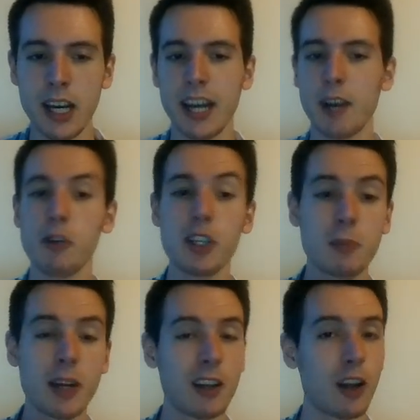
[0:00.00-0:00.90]
and I really
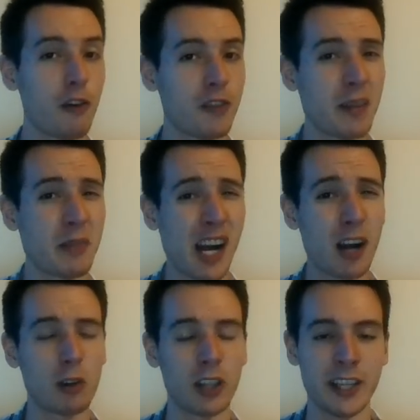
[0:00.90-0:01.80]
spent a lot of time
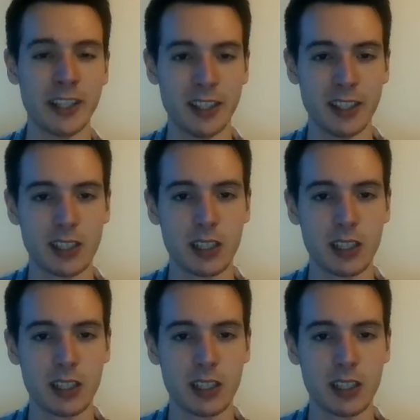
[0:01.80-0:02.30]
calculating this.